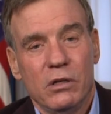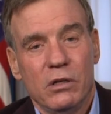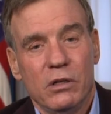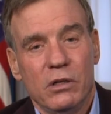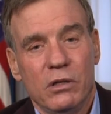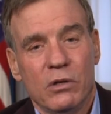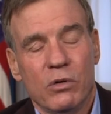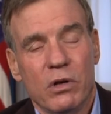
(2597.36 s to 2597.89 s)

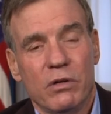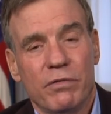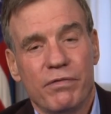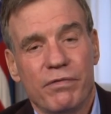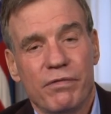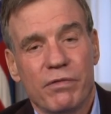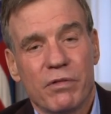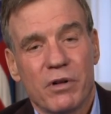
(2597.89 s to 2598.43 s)
You know,
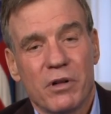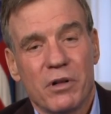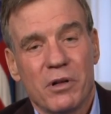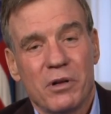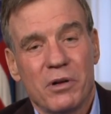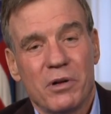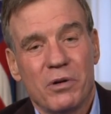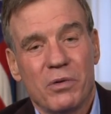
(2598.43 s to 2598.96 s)
if
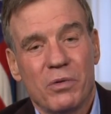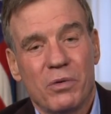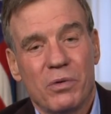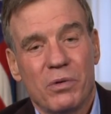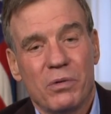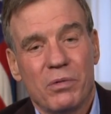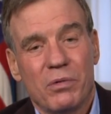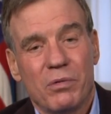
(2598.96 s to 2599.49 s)

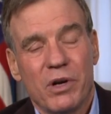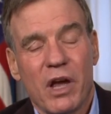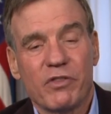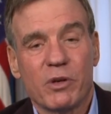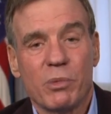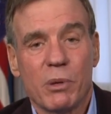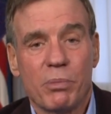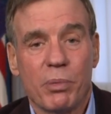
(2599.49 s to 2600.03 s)
we have
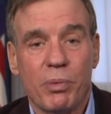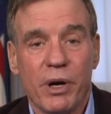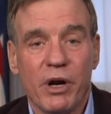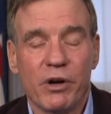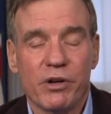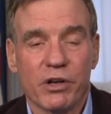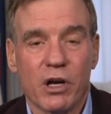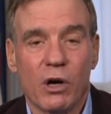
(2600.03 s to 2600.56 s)
to be
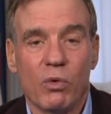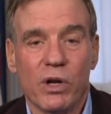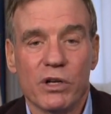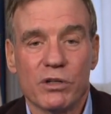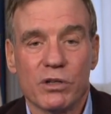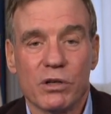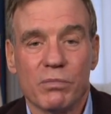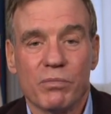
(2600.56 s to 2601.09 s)
prepared to go
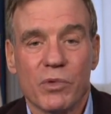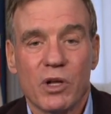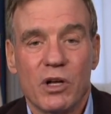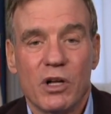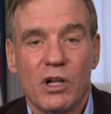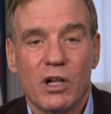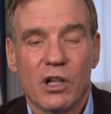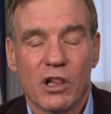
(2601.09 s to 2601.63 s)
into
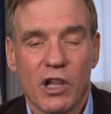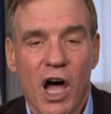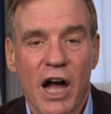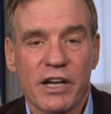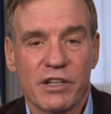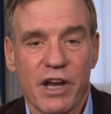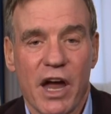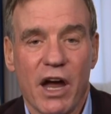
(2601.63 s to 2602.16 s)

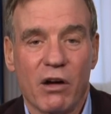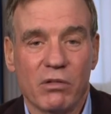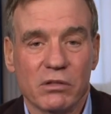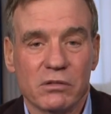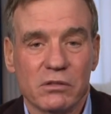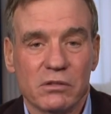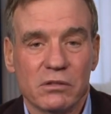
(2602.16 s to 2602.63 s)
lockdown